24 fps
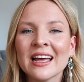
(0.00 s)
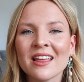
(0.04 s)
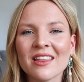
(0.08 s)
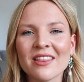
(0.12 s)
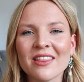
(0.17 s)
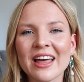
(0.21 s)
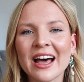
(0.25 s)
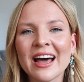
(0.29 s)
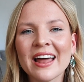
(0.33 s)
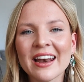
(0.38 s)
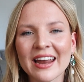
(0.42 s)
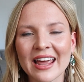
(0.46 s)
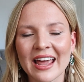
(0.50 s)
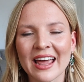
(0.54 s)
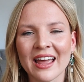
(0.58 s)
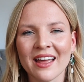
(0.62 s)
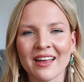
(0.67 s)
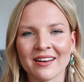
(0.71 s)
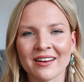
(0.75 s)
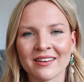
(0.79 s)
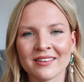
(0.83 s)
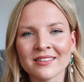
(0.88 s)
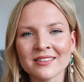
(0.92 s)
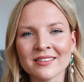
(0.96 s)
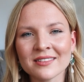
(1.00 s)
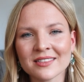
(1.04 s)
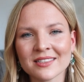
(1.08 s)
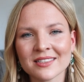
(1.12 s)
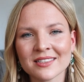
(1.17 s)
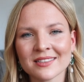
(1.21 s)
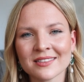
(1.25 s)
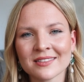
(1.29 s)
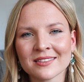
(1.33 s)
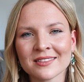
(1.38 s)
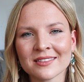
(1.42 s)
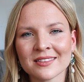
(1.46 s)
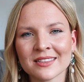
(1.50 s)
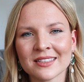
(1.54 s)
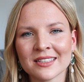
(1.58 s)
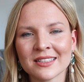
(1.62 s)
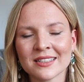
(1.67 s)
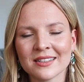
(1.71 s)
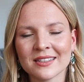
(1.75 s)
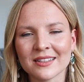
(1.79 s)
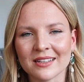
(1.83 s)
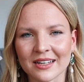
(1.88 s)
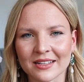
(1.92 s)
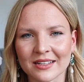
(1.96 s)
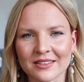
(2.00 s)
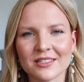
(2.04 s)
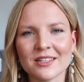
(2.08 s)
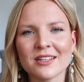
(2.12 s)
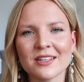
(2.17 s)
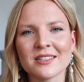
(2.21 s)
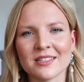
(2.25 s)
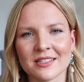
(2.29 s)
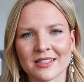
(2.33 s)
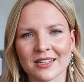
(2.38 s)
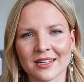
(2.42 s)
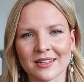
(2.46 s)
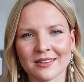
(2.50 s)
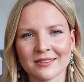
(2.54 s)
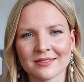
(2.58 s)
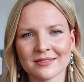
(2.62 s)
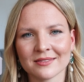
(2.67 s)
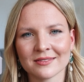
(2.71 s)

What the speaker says: that and uncertainty.